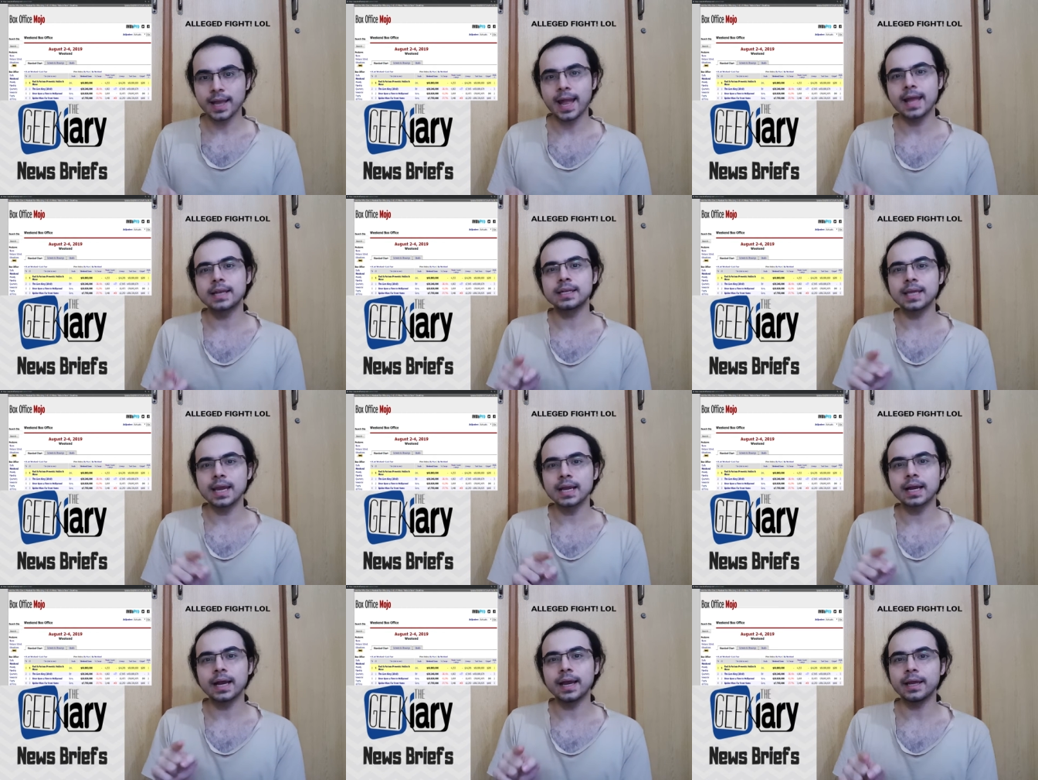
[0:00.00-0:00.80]
and
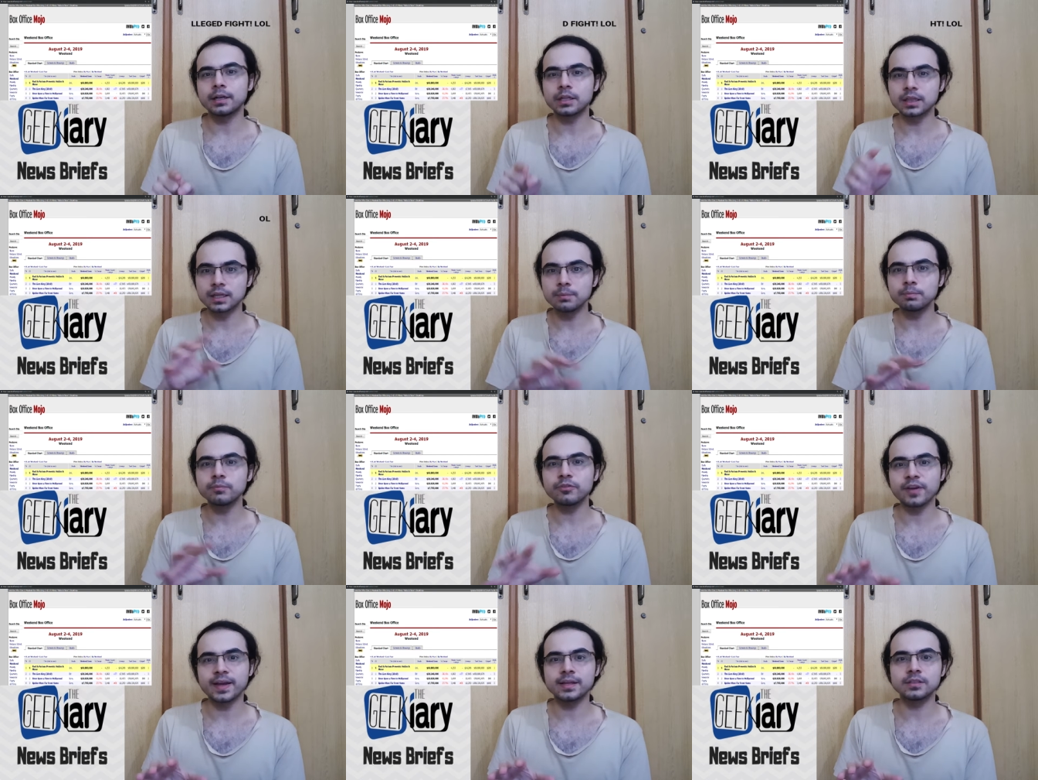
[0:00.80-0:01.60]
they and some
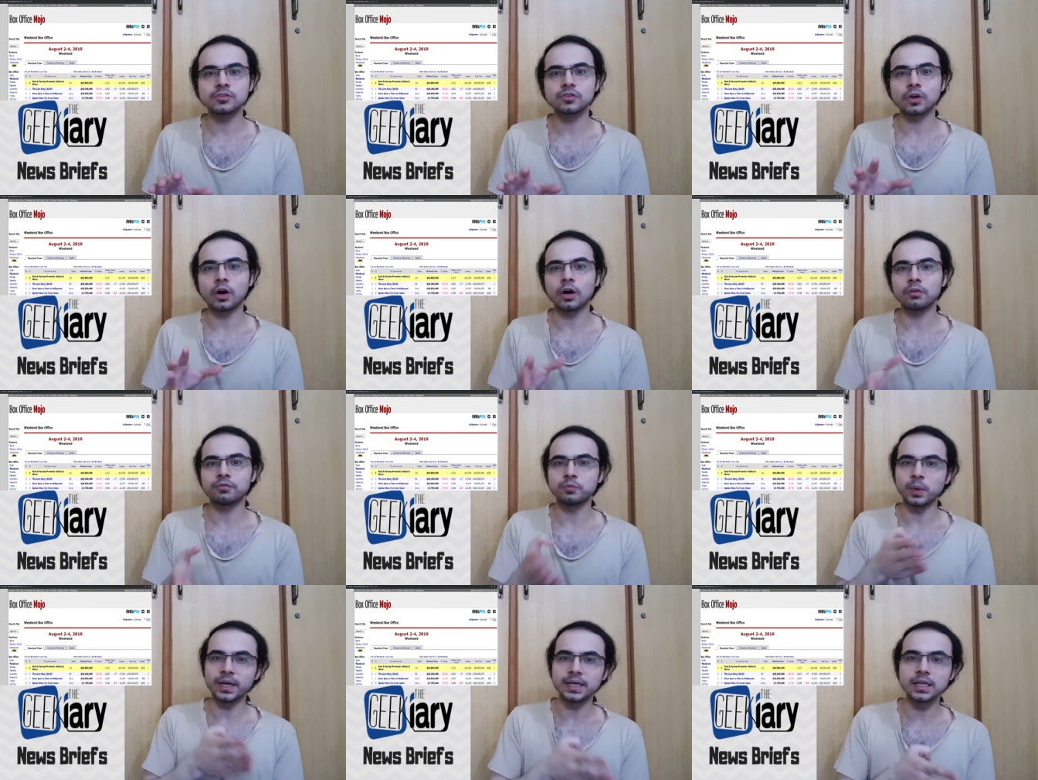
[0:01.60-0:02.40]
fans
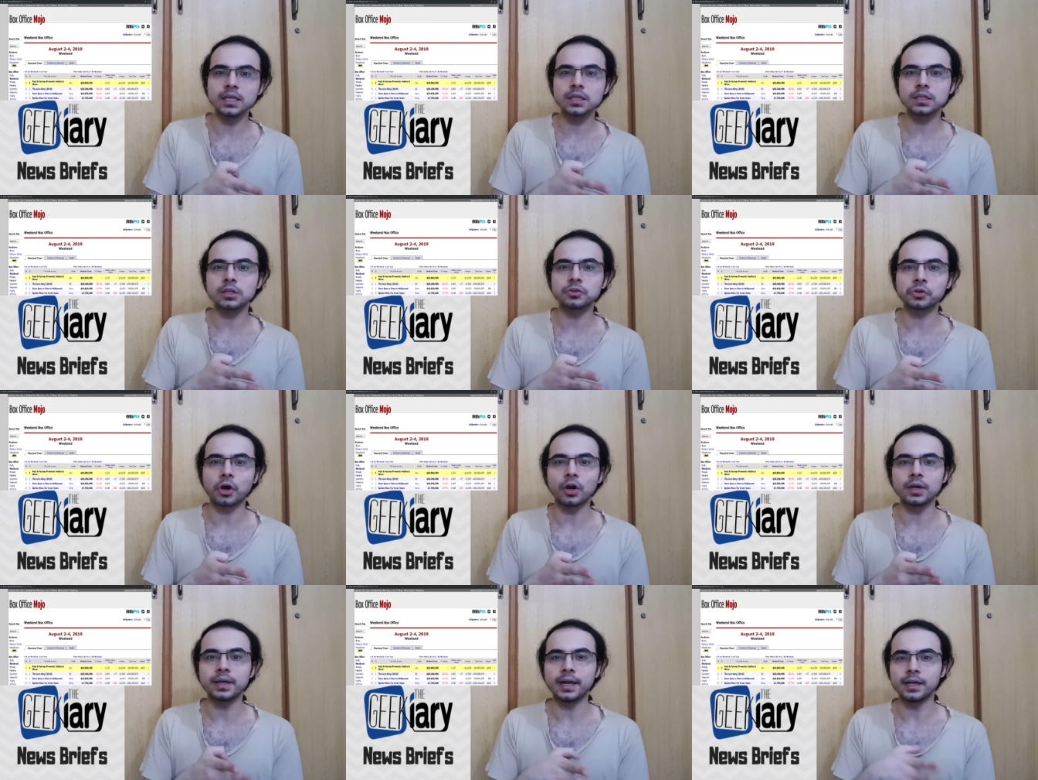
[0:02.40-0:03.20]
of Vin Diesel
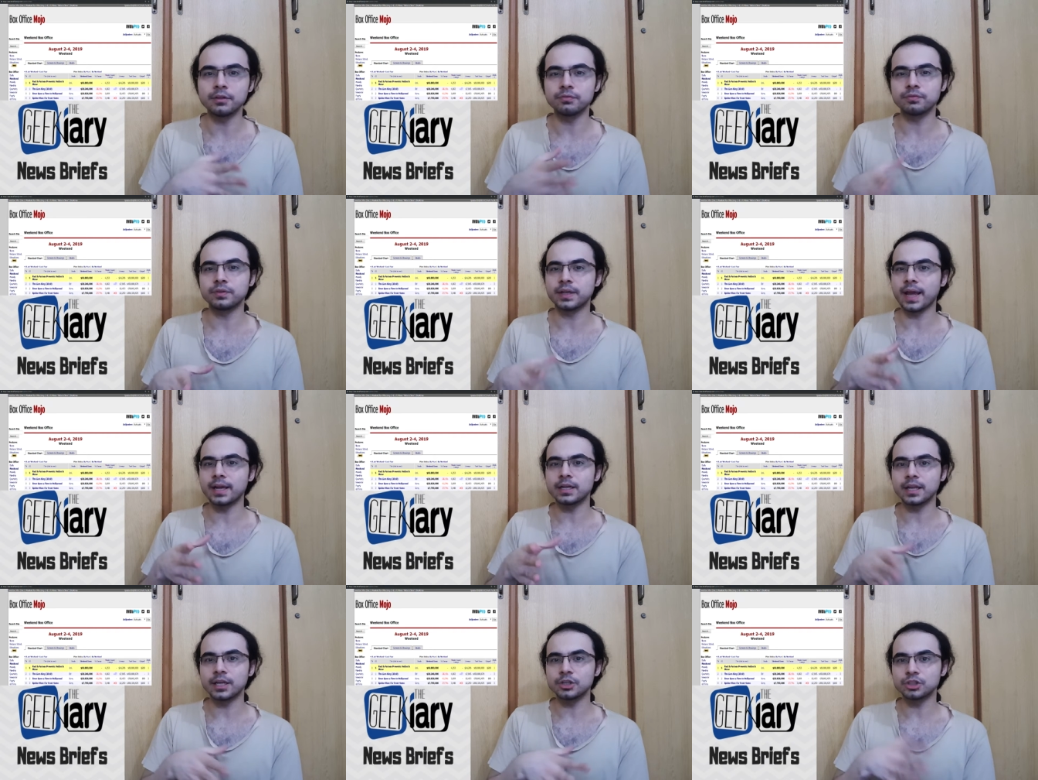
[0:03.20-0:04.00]
thought that if
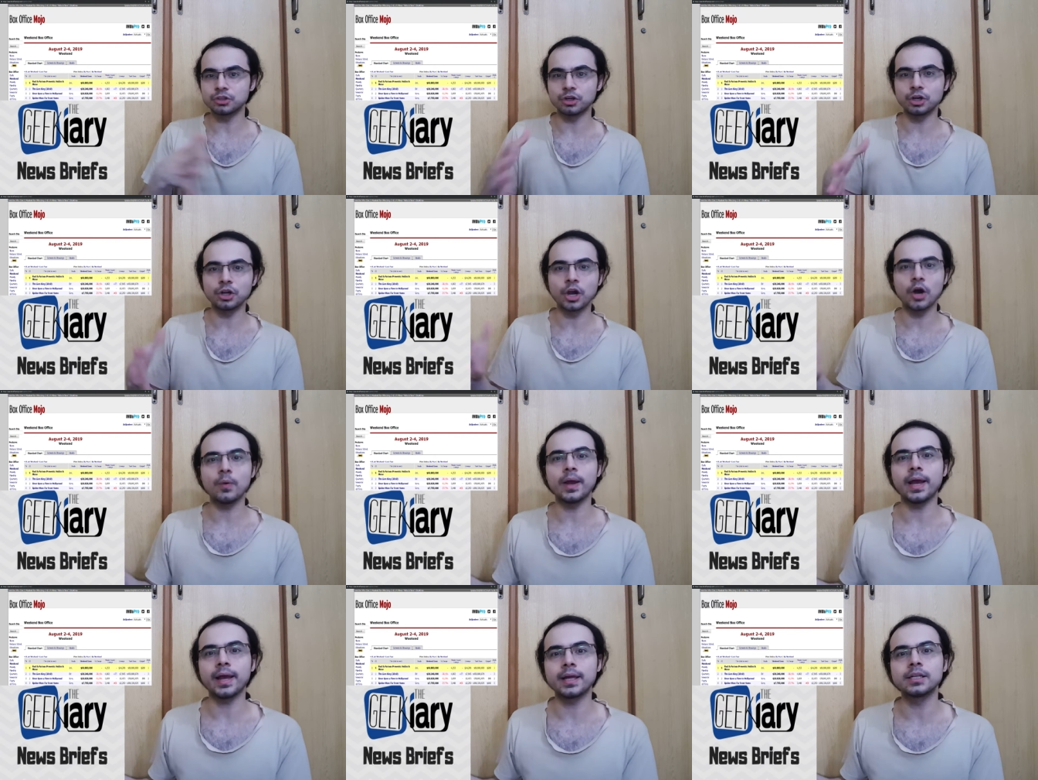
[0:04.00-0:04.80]
that they shouldn't go
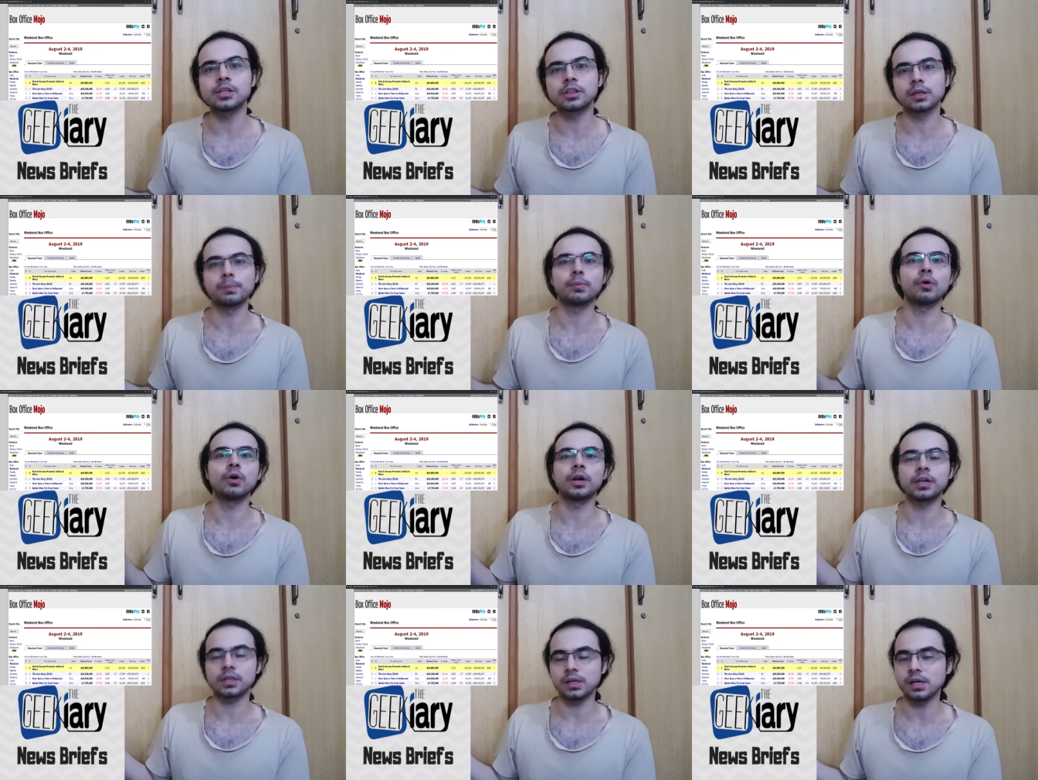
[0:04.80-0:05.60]
and
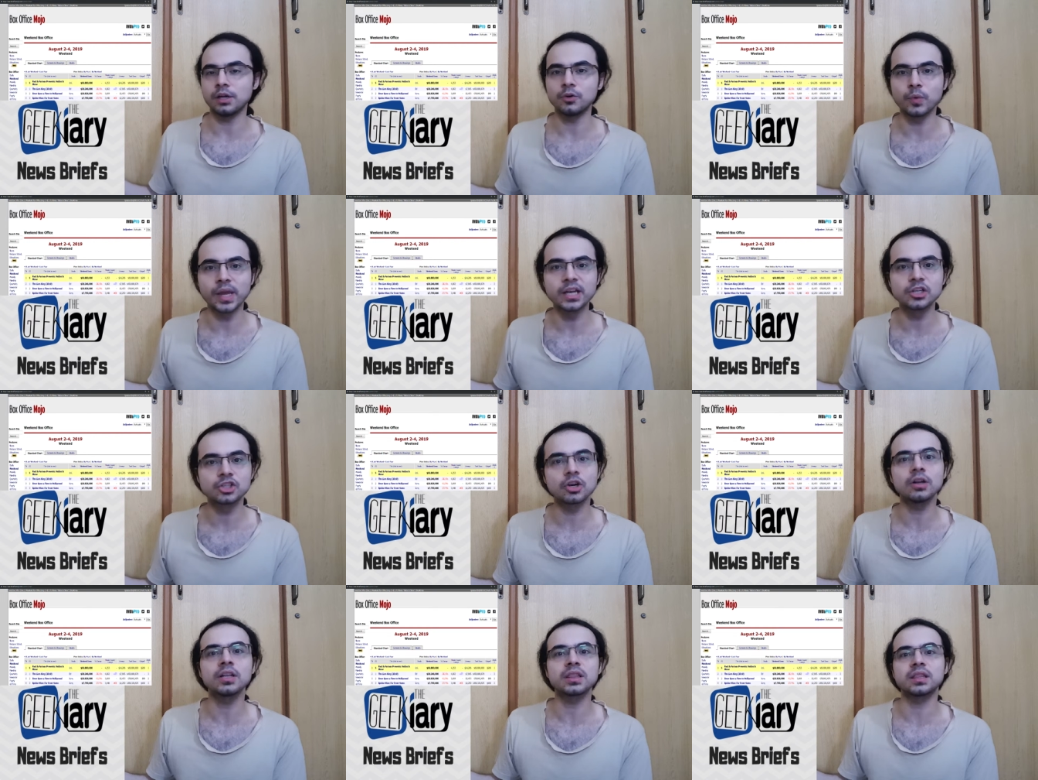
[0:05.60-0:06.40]
support uh, Dwayne
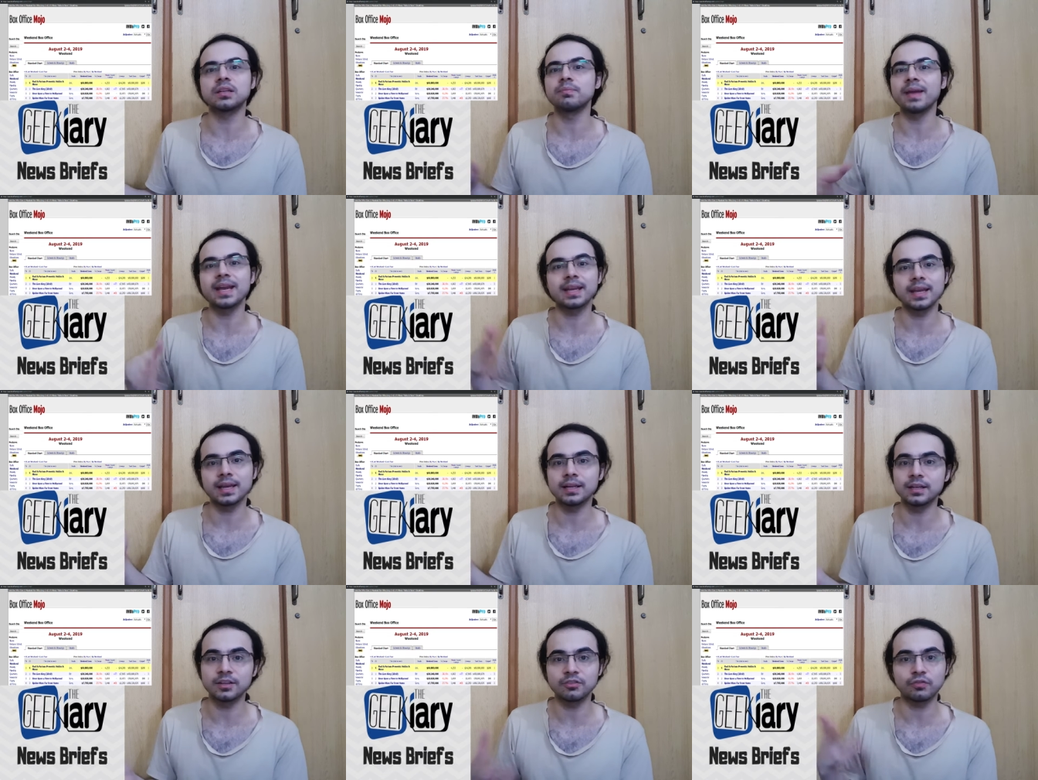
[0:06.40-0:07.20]
Johnson
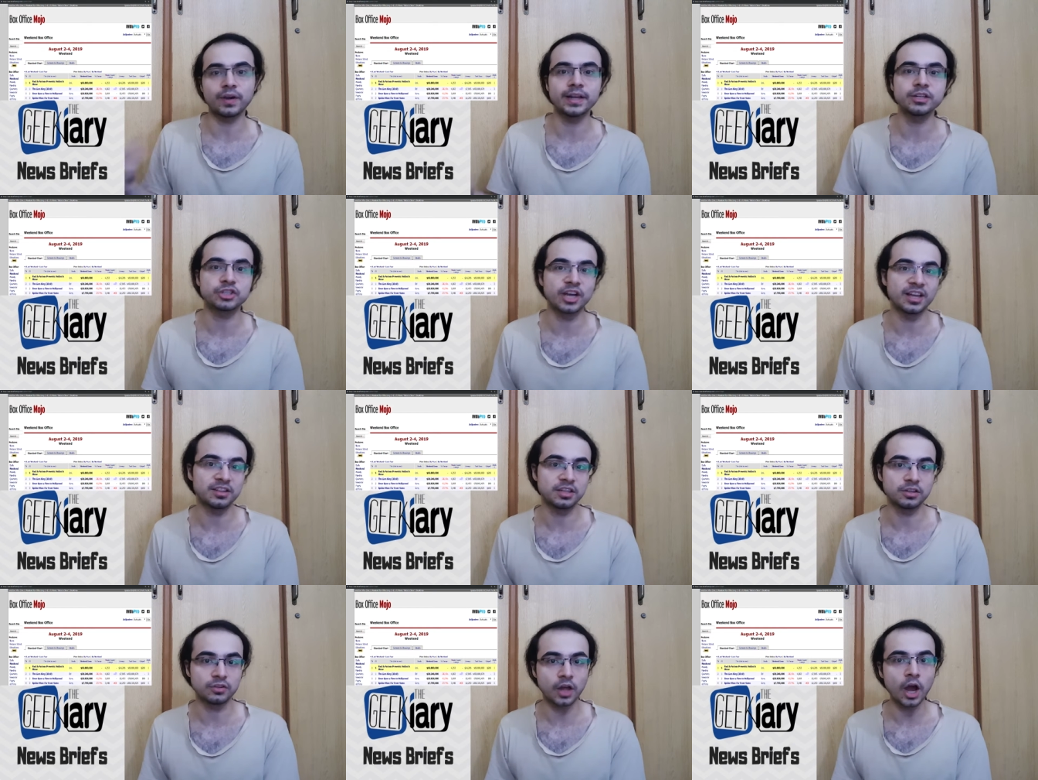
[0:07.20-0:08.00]
making this franchise
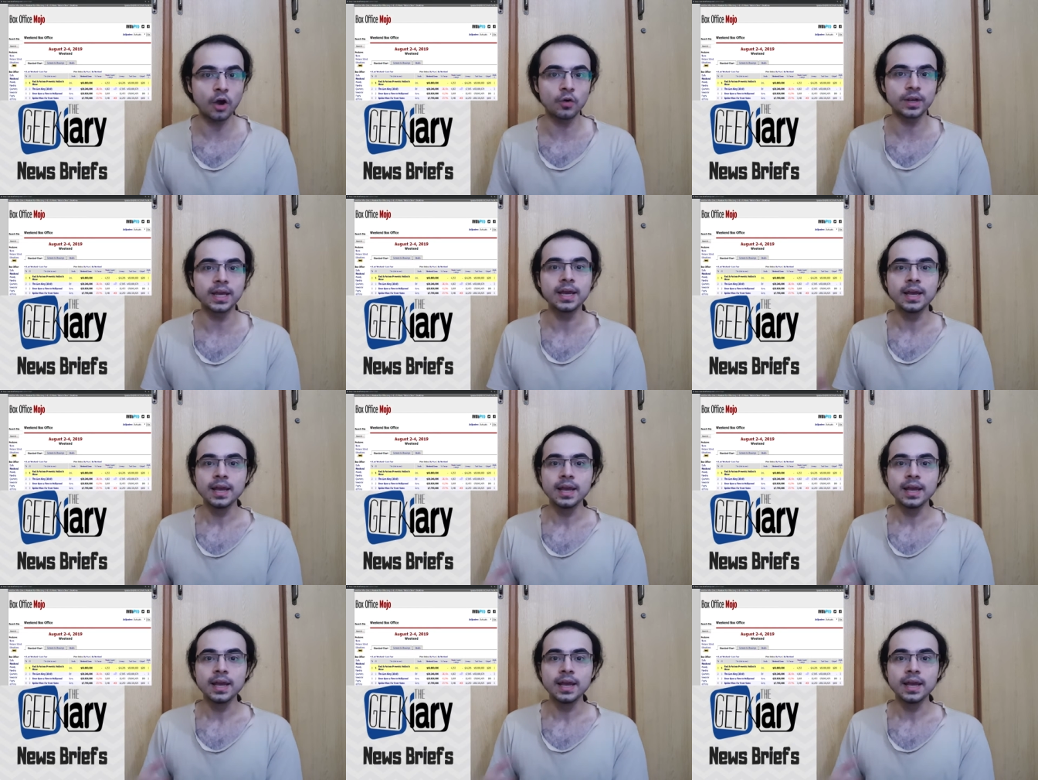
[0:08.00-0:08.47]
his own,